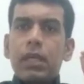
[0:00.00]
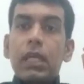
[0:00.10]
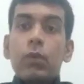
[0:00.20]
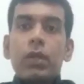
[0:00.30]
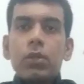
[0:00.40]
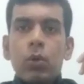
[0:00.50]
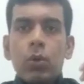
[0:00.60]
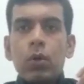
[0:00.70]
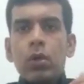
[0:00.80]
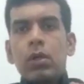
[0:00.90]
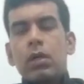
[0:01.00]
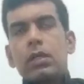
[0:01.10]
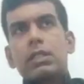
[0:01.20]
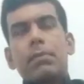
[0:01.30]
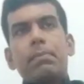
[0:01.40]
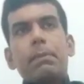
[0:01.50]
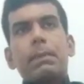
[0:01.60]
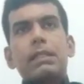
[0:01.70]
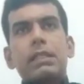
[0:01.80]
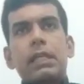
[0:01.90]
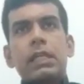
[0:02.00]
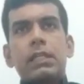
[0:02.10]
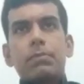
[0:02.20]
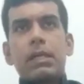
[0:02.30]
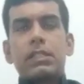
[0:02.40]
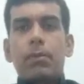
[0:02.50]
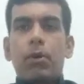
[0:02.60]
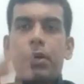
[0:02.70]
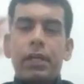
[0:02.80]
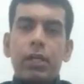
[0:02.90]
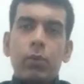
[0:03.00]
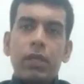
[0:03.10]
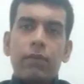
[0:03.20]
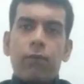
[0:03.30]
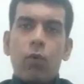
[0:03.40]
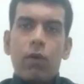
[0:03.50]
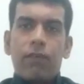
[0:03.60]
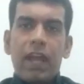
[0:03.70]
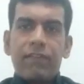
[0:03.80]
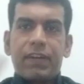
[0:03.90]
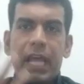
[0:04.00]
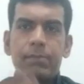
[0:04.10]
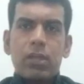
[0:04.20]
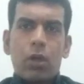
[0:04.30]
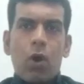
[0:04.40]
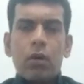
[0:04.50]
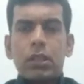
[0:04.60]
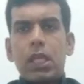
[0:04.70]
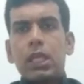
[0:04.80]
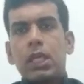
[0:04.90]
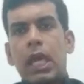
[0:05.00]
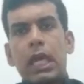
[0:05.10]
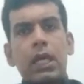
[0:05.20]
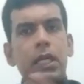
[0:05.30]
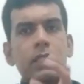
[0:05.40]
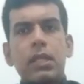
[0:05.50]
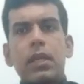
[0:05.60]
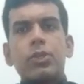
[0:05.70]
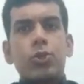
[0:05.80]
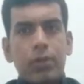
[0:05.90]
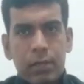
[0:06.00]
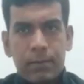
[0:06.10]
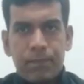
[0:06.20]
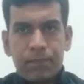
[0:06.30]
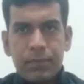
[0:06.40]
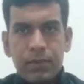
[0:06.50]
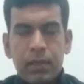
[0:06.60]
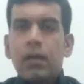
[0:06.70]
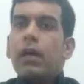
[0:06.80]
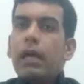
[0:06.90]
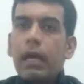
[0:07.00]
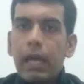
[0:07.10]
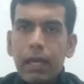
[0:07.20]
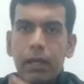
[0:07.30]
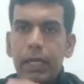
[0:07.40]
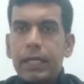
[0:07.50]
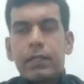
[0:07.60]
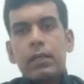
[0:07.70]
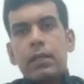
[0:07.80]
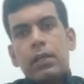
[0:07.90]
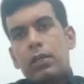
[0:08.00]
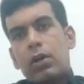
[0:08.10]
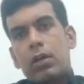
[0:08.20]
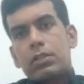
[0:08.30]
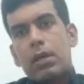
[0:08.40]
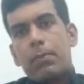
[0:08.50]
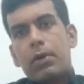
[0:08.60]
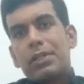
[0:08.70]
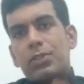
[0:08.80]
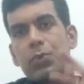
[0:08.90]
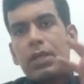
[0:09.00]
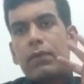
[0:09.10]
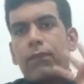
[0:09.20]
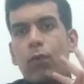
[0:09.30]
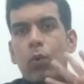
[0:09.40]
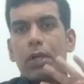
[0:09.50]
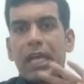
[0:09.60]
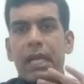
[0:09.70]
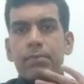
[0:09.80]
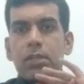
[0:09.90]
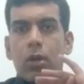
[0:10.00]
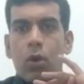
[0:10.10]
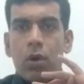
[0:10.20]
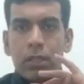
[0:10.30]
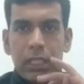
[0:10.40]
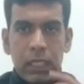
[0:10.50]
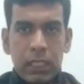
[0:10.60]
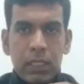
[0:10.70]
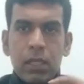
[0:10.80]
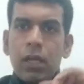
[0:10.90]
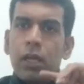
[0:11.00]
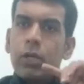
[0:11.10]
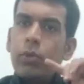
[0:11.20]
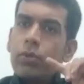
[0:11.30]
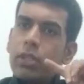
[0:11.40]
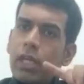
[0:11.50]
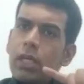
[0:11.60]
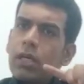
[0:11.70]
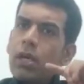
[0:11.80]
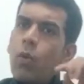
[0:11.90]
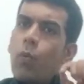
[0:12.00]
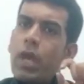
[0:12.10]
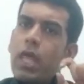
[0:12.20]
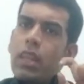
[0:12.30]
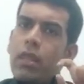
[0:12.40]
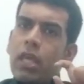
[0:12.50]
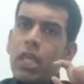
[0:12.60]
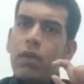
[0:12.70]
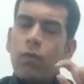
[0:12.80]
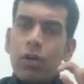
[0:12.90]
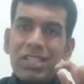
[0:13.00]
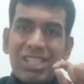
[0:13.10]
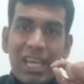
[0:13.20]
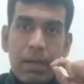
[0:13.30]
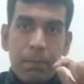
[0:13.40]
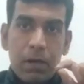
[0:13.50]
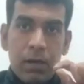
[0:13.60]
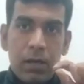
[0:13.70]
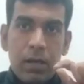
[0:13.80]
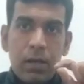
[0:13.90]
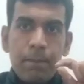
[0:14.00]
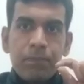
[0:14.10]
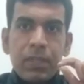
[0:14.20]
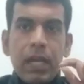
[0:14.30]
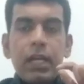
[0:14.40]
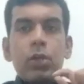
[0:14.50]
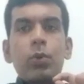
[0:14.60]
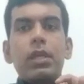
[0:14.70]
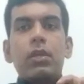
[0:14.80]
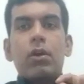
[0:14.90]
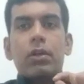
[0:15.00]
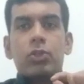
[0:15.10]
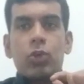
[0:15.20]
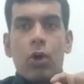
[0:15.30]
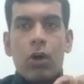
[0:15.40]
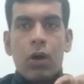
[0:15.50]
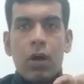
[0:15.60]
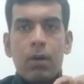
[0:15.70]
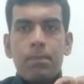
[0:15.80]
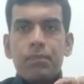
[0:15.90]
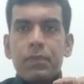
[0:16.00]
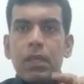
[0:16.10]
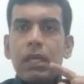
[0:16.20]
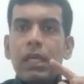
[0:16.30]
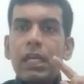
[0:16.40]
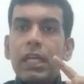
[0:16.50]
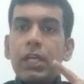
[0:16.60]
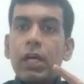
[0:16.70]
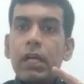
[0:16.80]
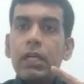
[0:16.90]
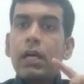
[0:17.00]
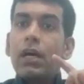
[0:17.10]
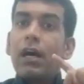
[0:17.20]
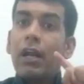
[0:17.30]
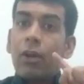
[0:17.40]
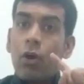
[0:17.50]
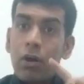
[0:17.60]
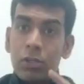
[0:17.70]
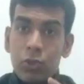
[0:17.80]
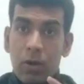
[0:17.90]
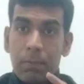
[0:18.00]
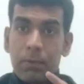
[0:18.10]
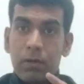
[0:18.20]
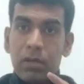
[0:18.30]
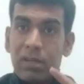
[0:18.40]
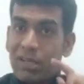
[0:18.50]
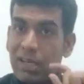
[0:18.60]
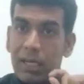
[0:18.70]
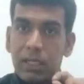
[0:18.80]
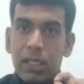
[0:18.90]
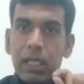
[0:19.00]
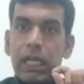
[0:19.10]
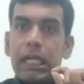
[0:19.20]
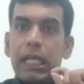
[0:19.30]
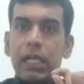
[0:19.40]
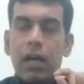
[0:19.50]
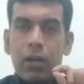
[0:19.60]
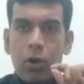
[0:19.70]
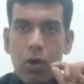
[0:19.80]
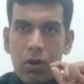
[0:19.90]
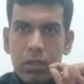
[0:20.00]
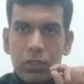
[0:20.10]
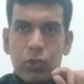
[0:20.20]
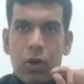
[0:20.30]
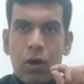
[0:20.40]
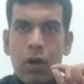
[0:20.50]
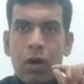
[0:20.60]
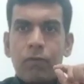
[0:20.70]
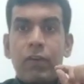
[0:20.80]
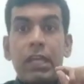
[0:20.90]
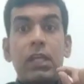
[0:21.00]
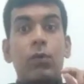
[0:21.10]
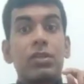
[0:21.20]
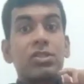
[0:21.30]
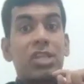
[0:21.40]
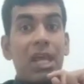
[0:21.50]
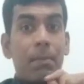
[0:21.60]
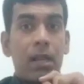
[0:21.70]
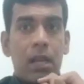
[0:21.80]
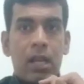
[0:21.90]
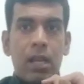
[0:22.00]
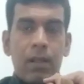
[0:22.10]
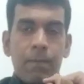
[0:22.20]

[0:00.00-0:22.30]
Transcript: Even though some people says my subordinate doing 4 or 5 times a wrong thing, anger is a natural. Agreed, your subordinate is doing 4 times a wrong thing. Do you think when he was stable and doing your job, he done a wrong job? Correct? He did a wrong job when he was stable.